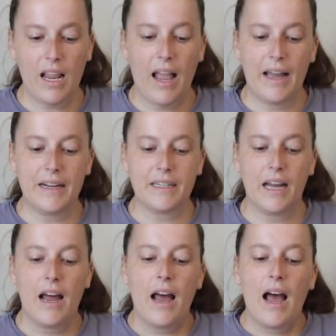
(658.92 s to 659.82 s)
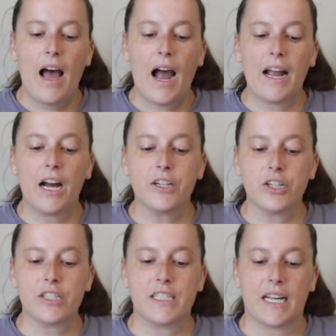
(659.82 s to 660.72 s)
And I
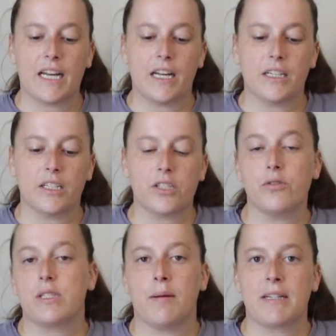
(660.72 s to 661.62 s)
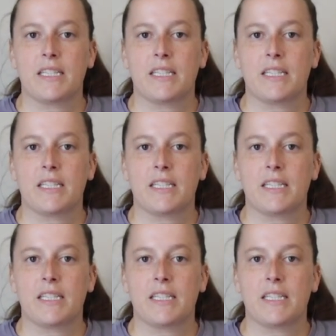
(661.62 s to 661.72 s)
understand to some